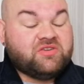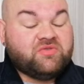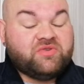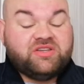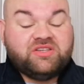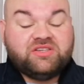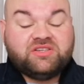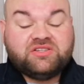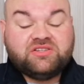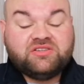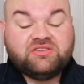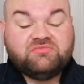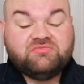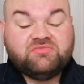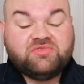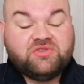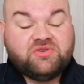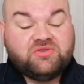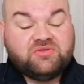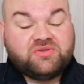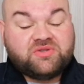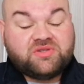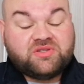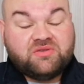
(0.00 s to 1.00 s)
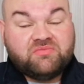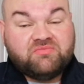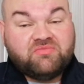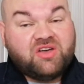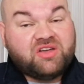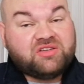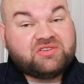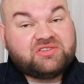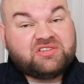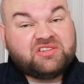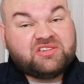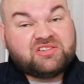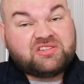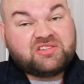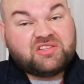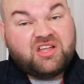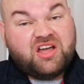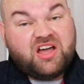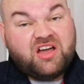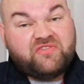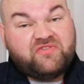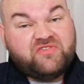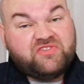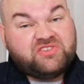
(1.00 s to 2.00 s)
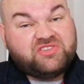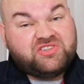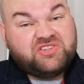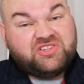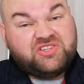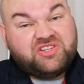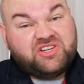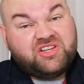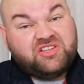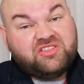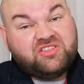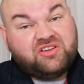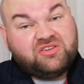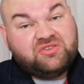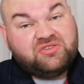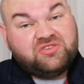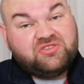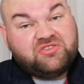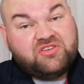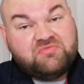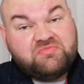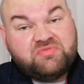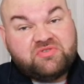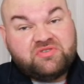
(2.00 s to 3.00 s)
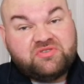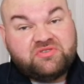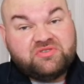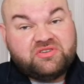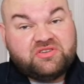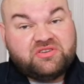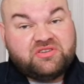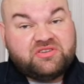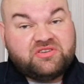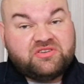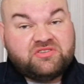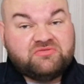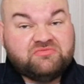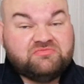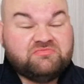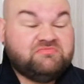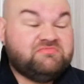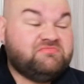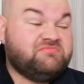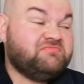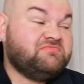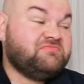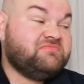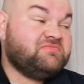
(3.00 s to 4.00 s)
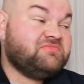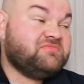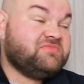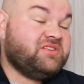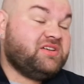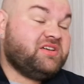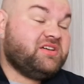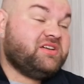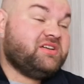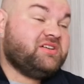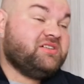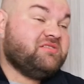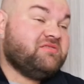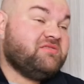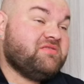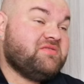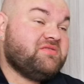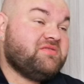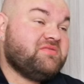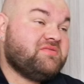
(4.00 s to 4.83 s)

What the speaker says: you win some, lose some, that's just life. It's a shit lottery, but, you know, yeah.